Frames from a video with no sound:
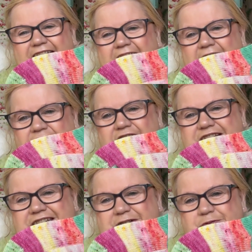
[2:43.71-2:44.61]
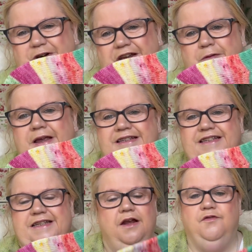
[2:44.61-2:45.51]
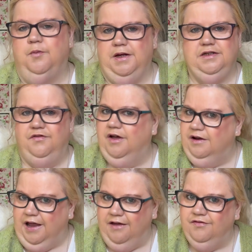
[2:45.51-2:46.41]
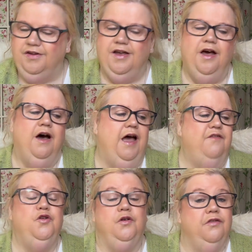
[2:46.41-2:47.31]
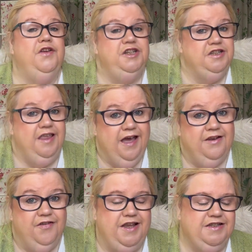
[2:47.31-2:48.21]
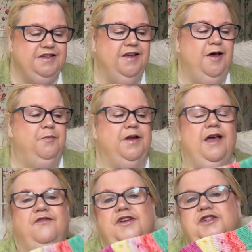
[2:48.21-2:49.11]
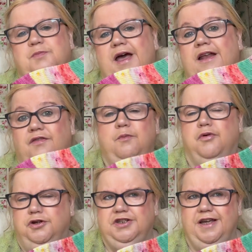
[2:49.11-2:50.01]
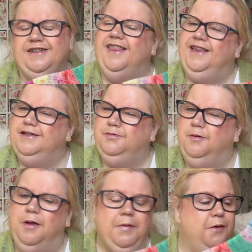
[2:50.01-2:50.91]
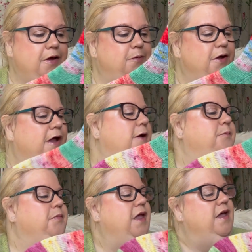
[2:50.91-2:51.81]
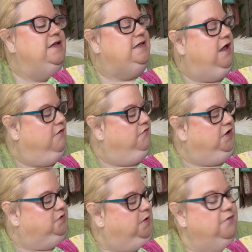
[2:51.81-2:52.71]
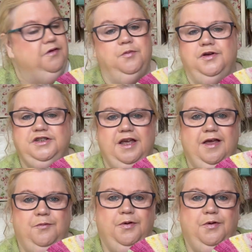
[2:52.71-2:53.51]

I have actually done one. I mean, as I said, I've got plenty of yarn left. I have not finished the advent, but I have finished my advent project. I think is probably a better way of putting it. So yeah, I've finished my advent project.